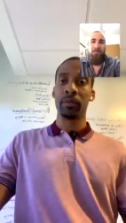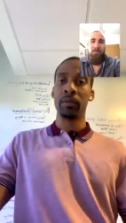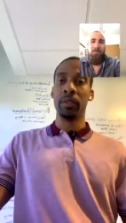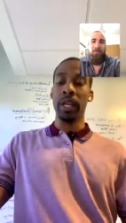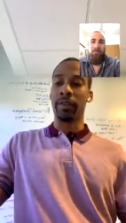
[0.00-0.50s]

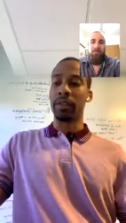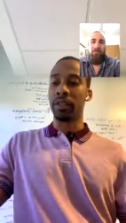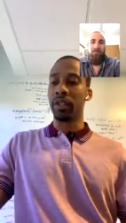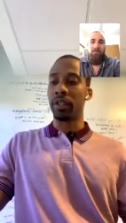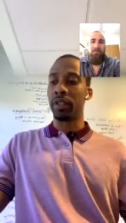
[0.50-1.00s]
Yeah, for
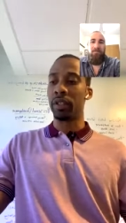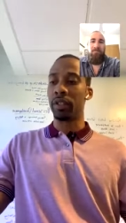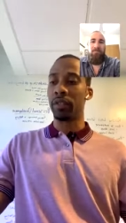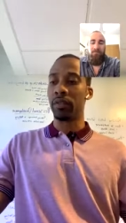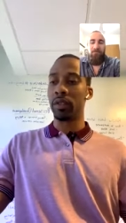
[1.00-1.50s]
sure,
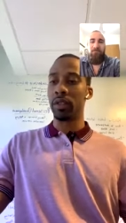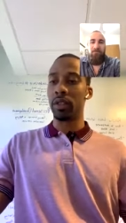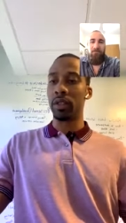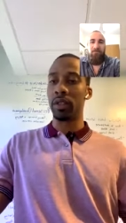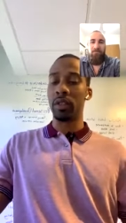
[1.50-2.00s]
for
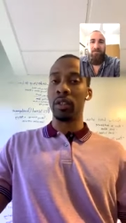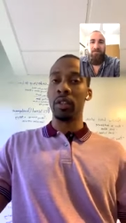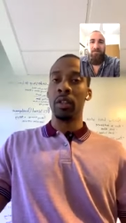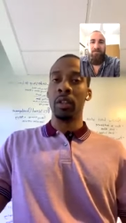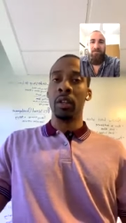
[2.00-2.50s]
sure.
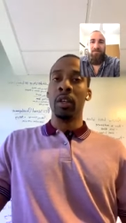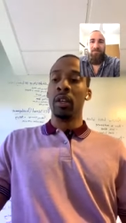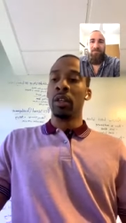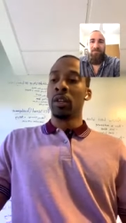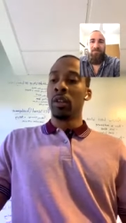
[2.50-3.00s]

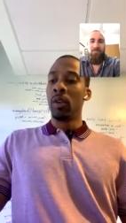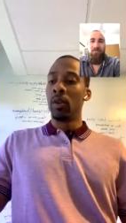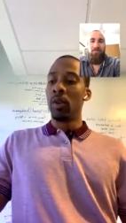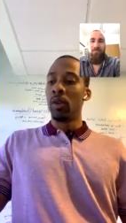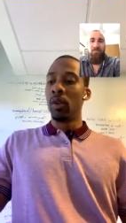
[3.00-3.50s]
Cool,
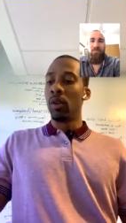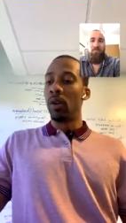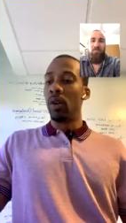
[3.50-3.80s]
cool, cool.